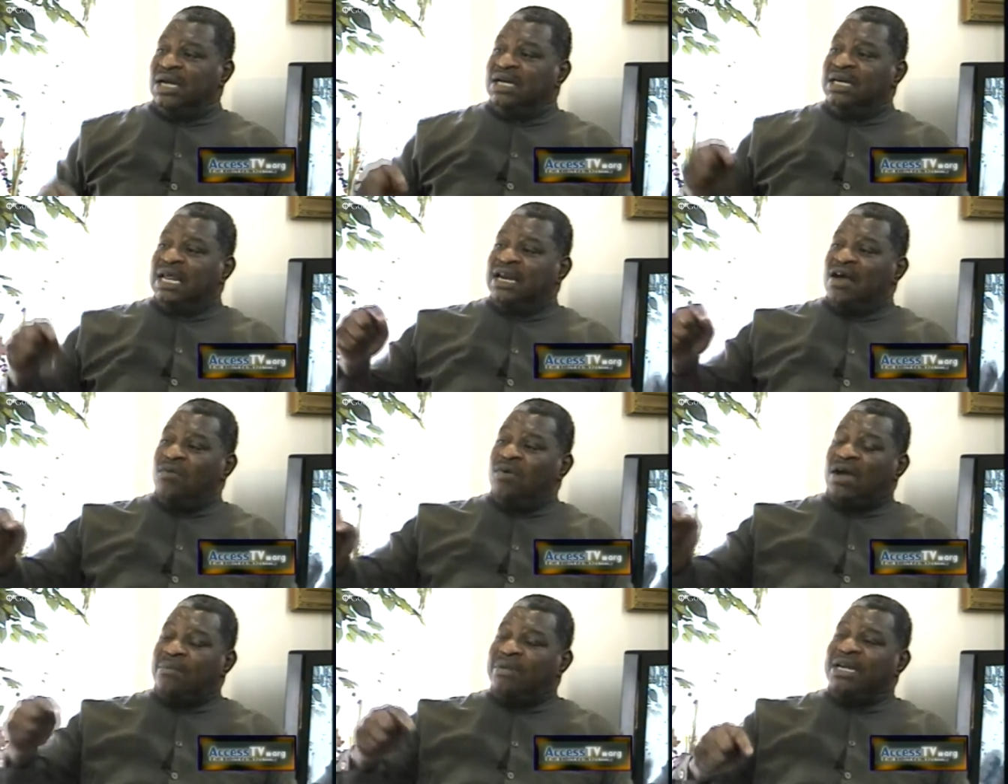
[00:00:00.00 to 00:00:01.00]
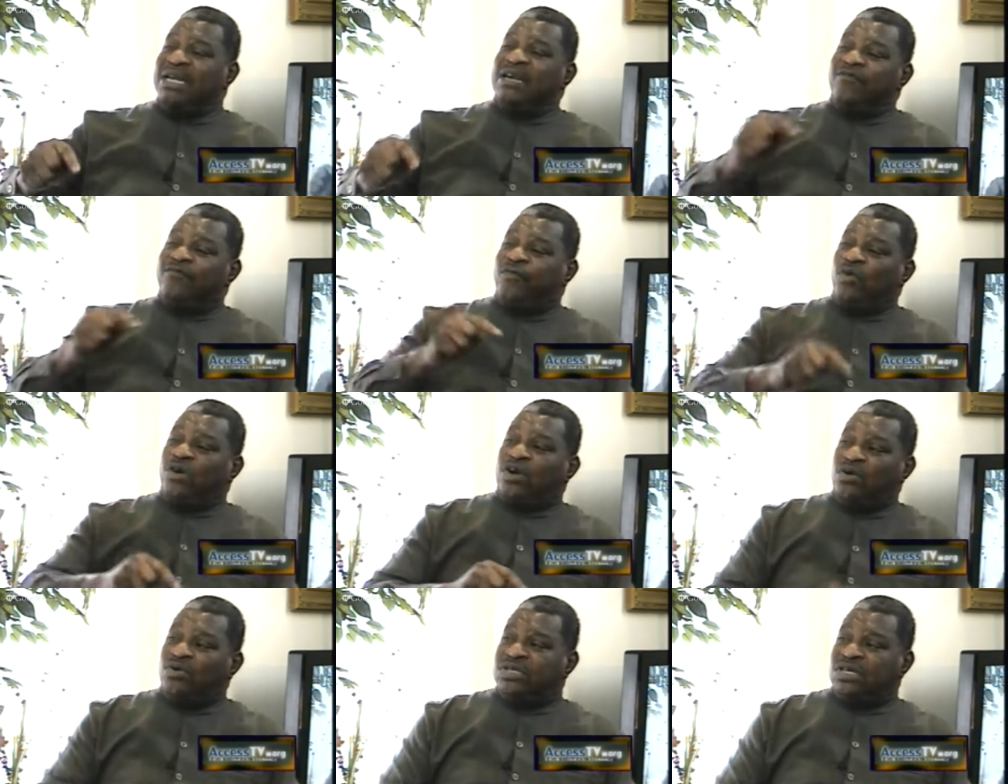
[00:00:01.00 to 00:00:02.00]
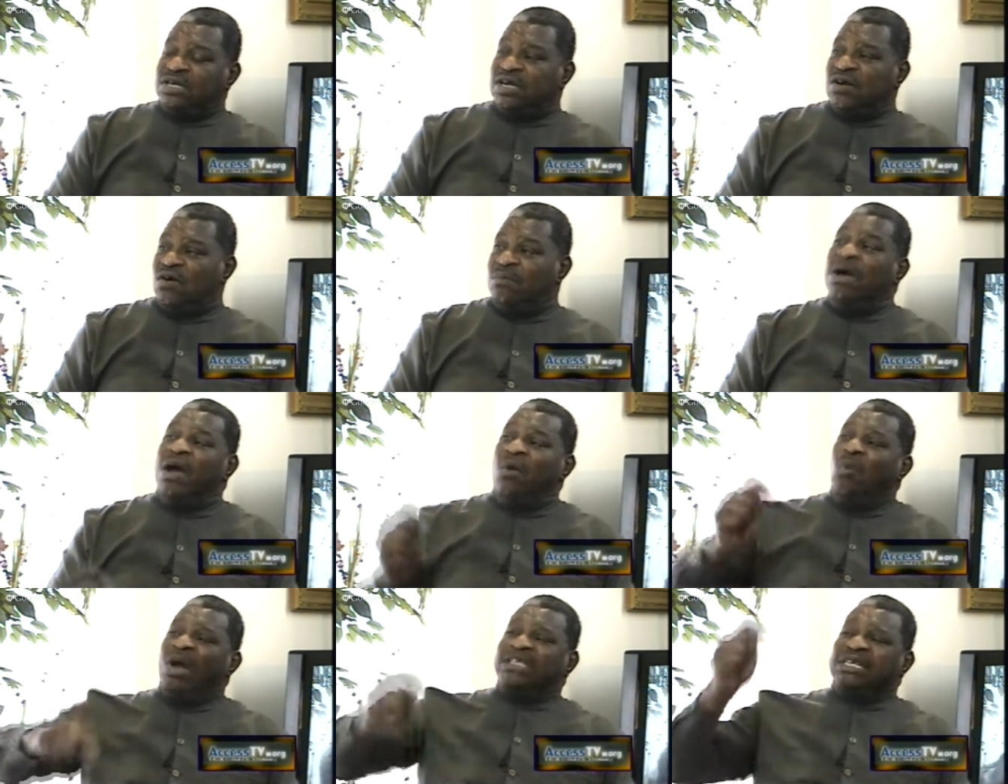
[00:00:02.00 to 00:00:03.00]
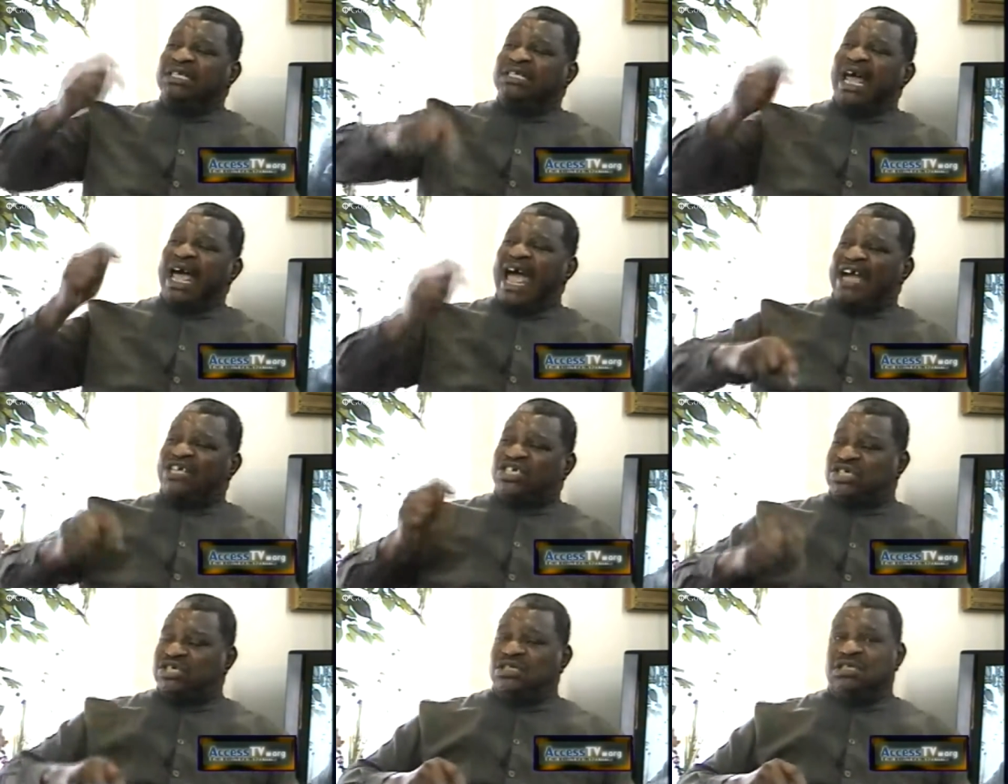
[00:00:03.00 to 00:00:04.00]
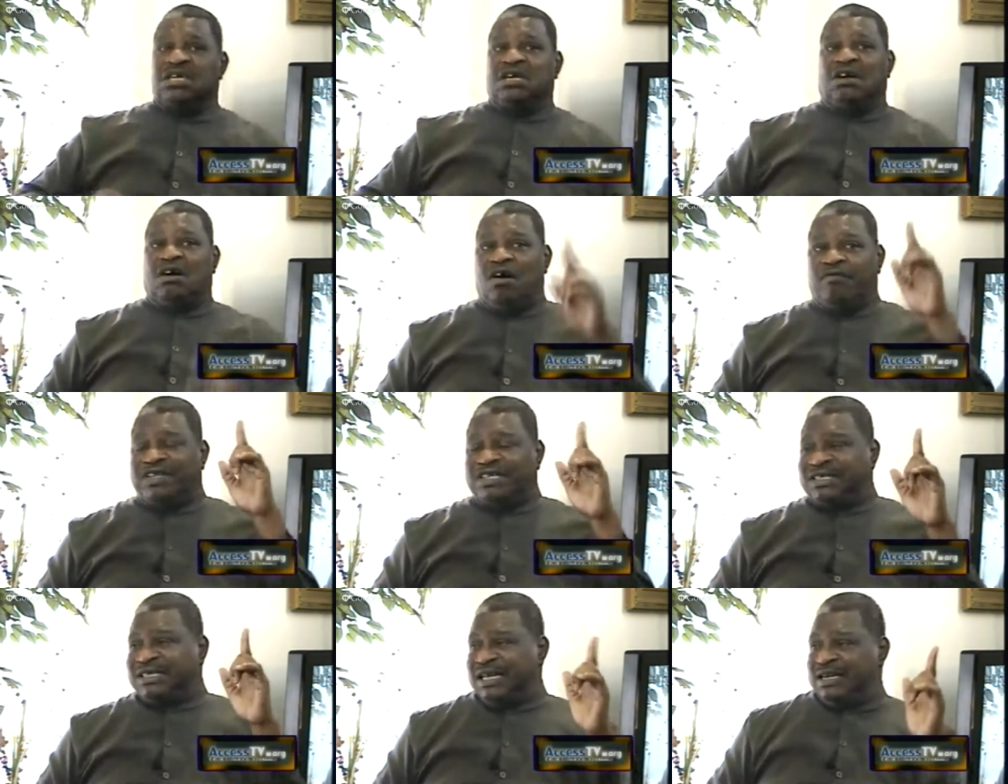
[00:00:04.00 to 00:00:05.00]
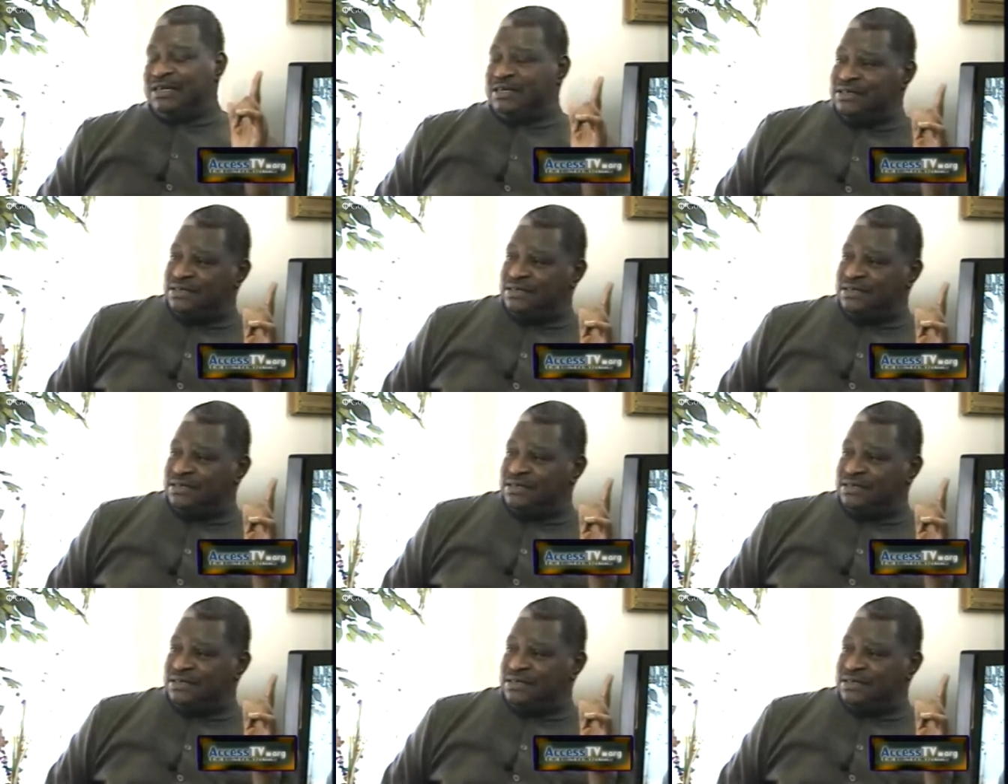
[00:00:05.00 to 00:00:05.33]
They're now coming in and foreclose on their home. What is the action of the state?